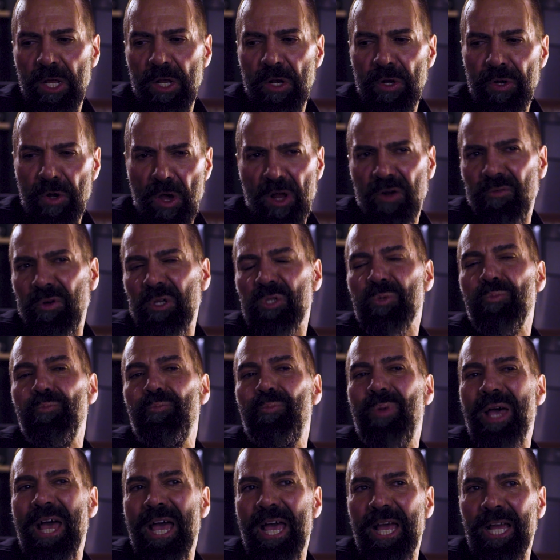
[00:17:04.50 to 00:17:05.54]
none of us
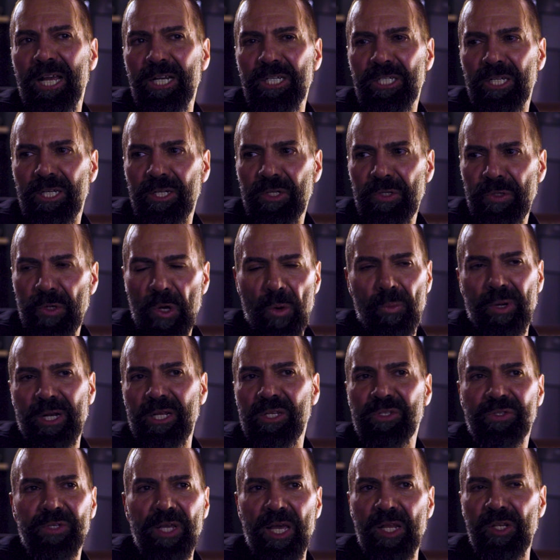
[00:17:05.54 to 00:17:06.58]
begged, nobody
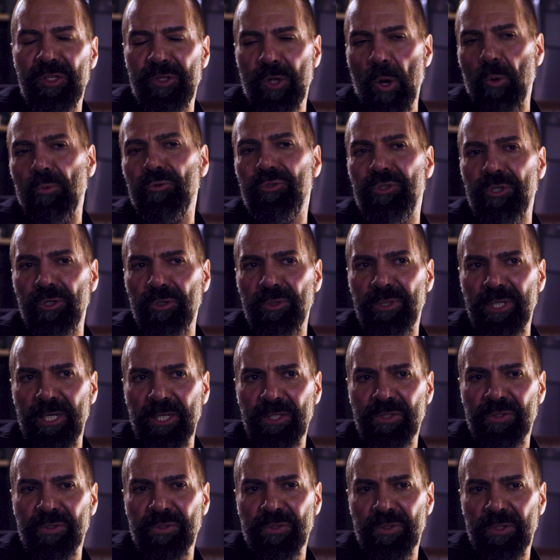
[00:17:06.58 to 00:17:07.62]
said, don't do
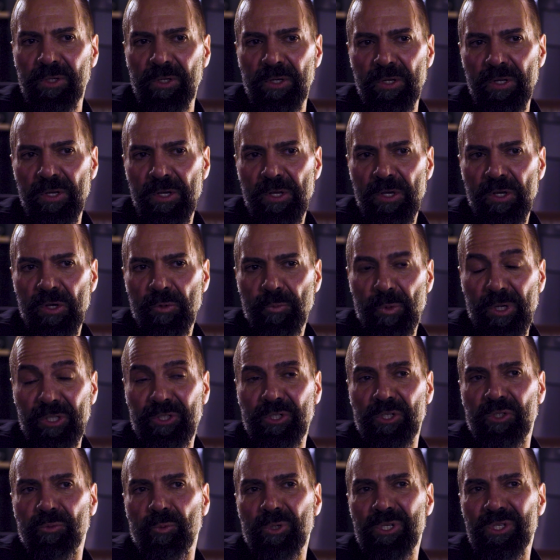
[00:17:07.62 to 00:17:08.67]
this. We
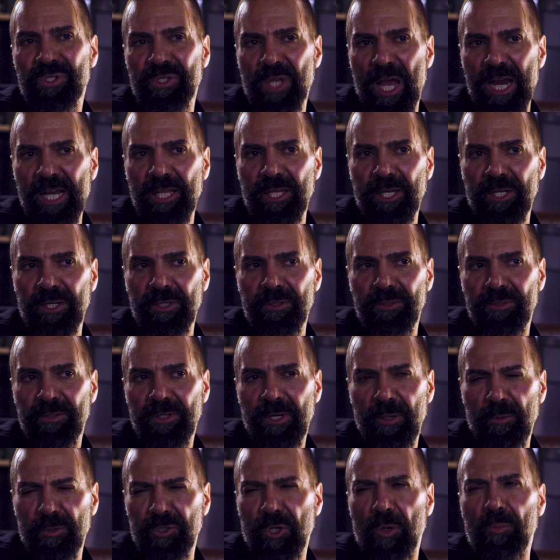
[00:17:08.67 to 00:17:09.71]
just were silent.
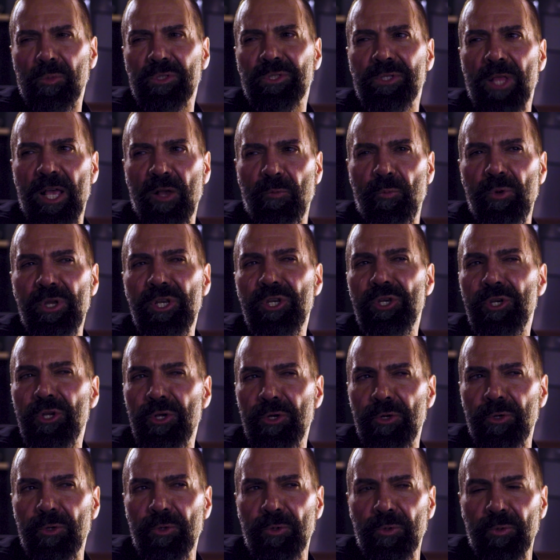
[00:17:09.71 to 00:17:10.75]
It was almost like we
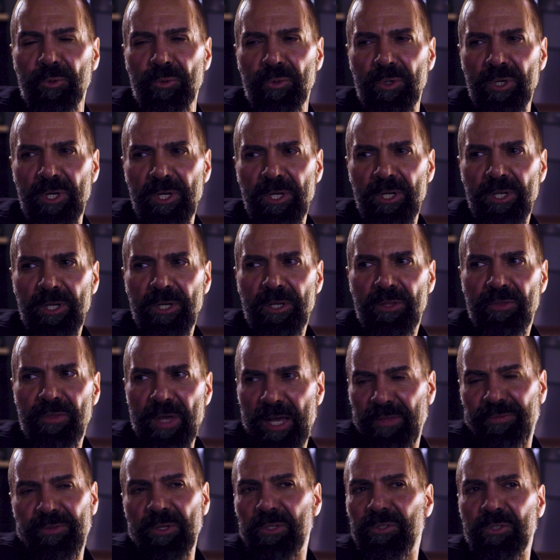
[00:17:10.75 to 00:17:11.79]
knew
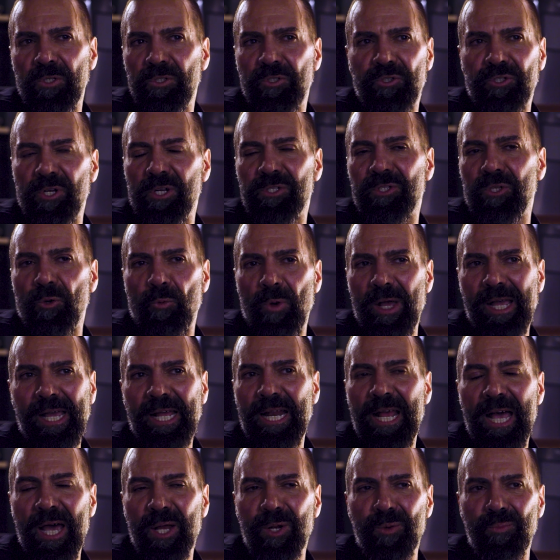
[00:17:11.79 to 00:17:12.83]
that this is just the way
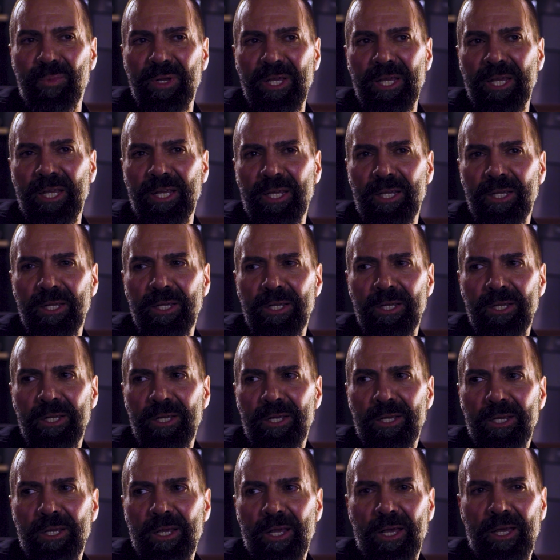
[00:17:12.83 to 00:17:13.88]
it had to be.
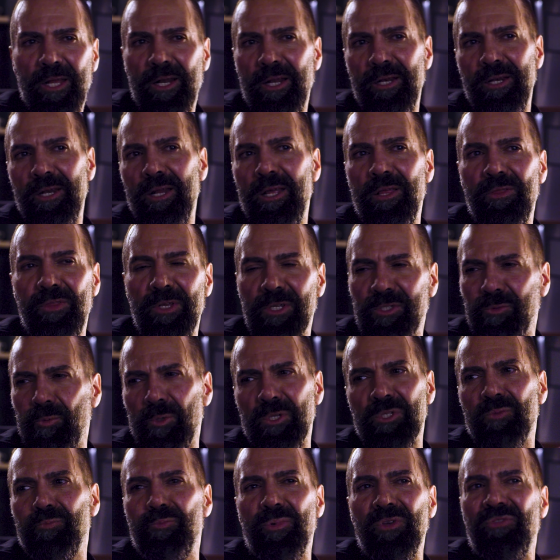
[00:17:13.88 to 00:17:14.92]
And this
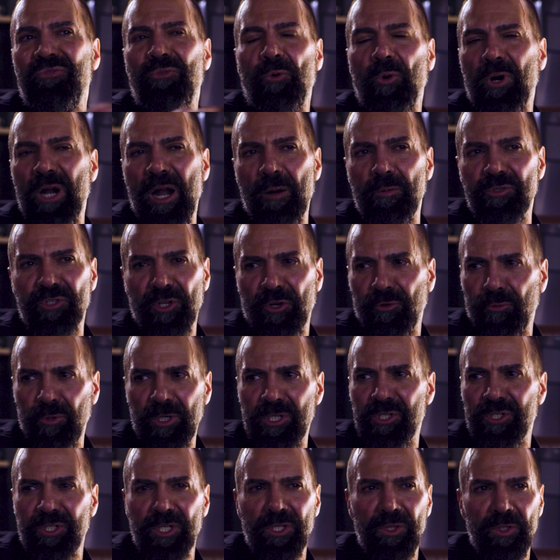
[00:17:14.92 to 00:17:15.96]
was before I was a
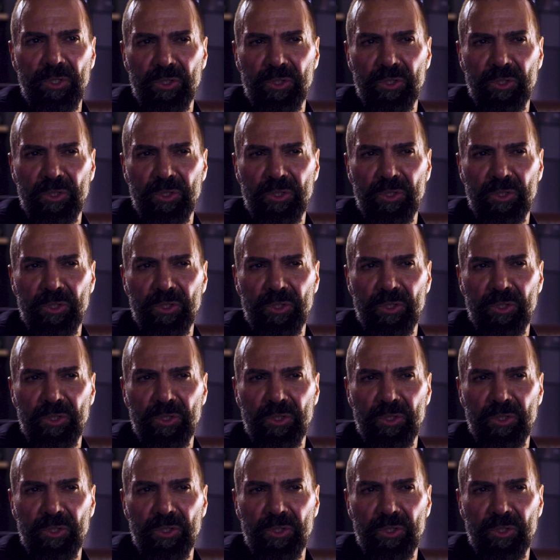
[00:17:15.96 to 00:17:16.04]
Christian,